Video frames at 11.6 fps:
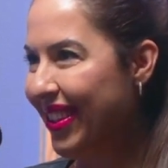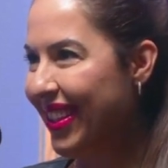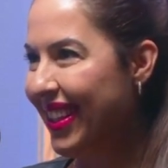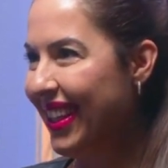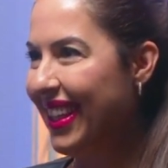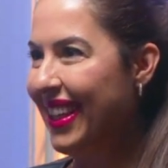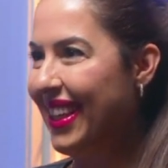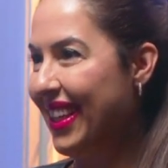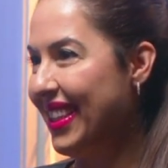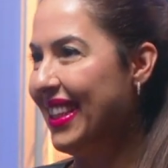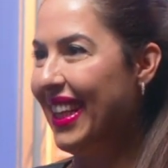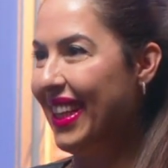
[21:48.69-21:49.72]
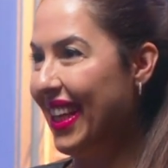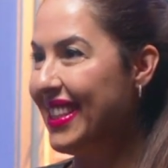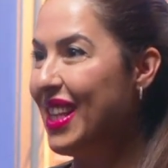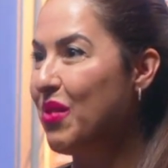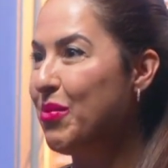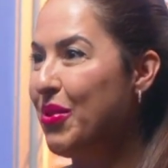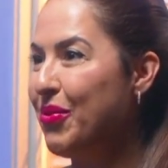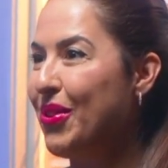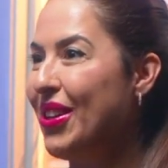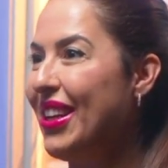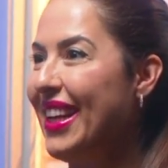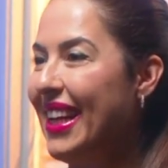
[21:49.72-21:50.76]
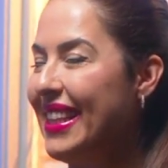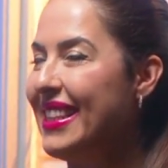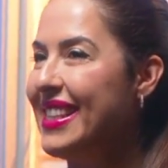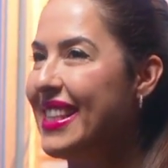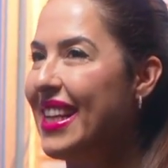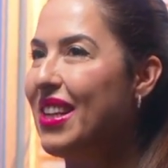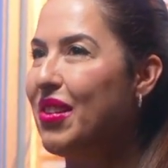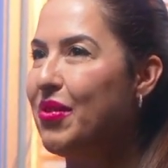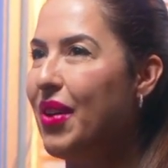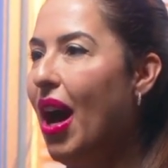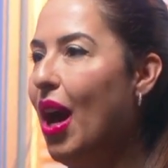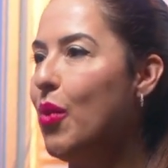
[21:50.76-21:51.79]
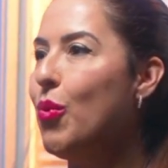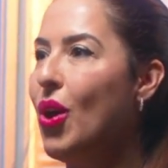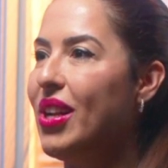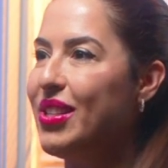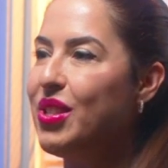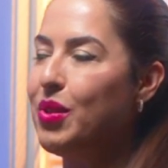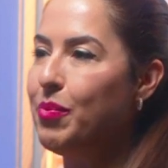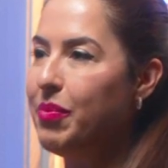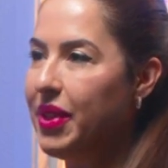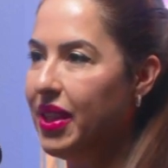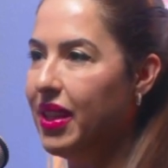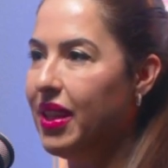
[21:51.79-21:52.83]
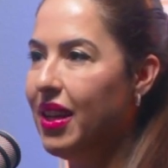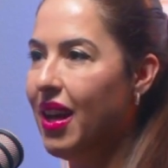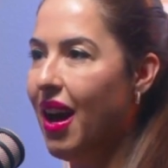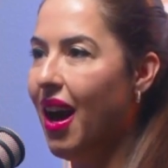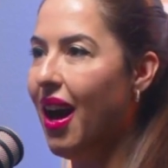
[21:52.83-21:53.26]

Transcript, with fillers: Yeah uh, like I said before, instead of I want to be,